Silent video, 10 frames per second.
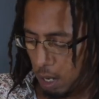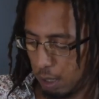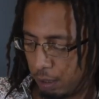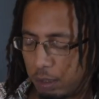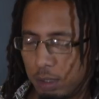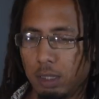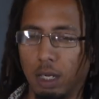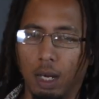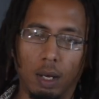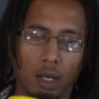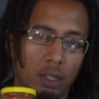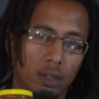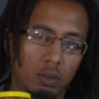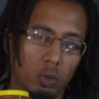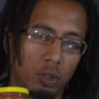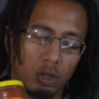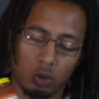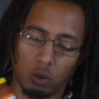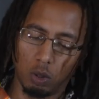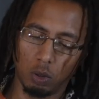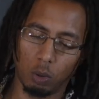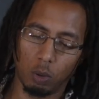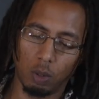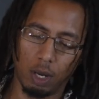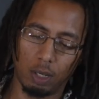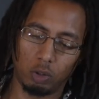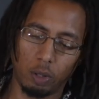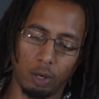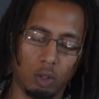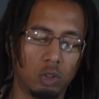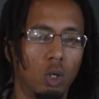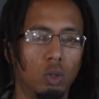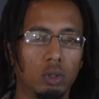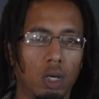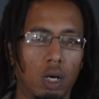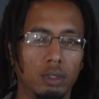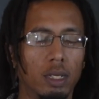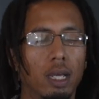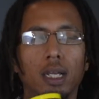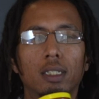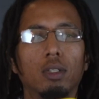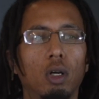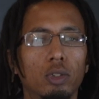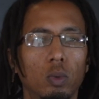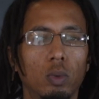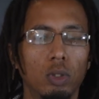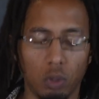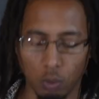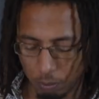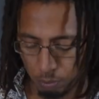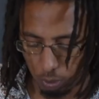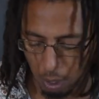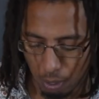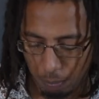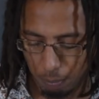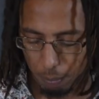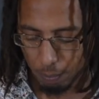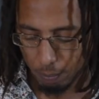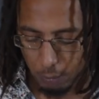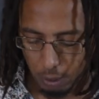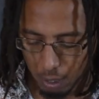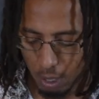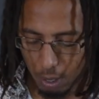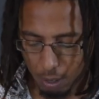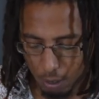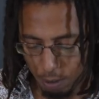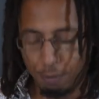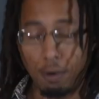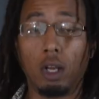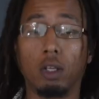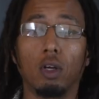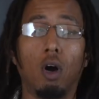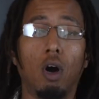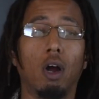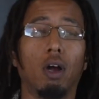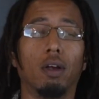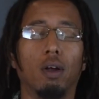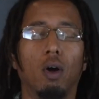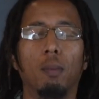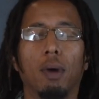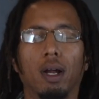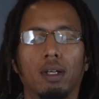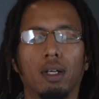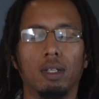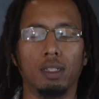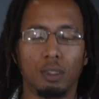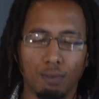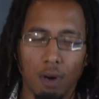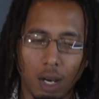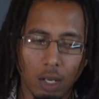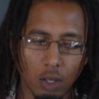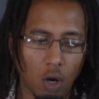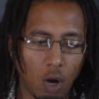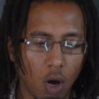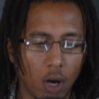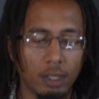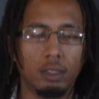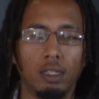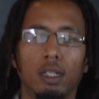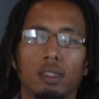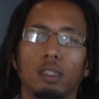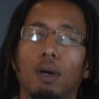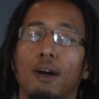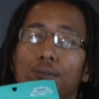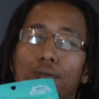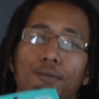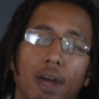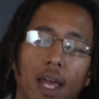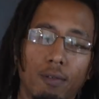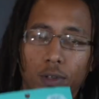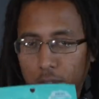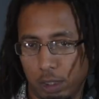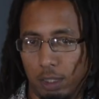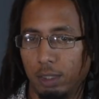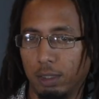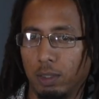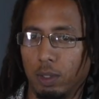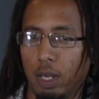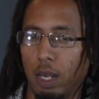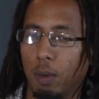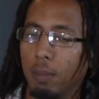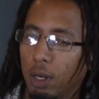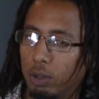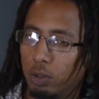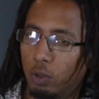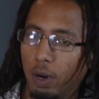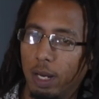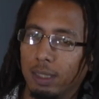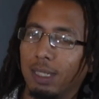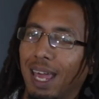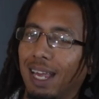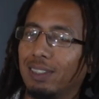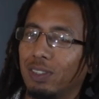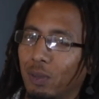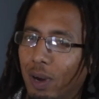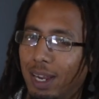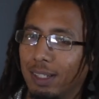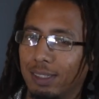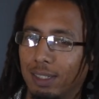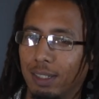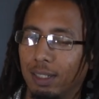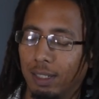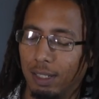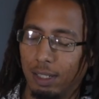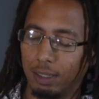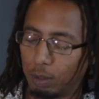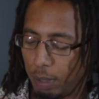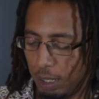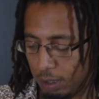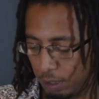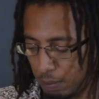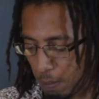This is a traditional little Trader Joe's salsa. Any salsa will do, okay? Follow your heart. Oh my goodness, follow your heart cheese is my favorite cheese, okay? It melts great, tastes great. It's amazing.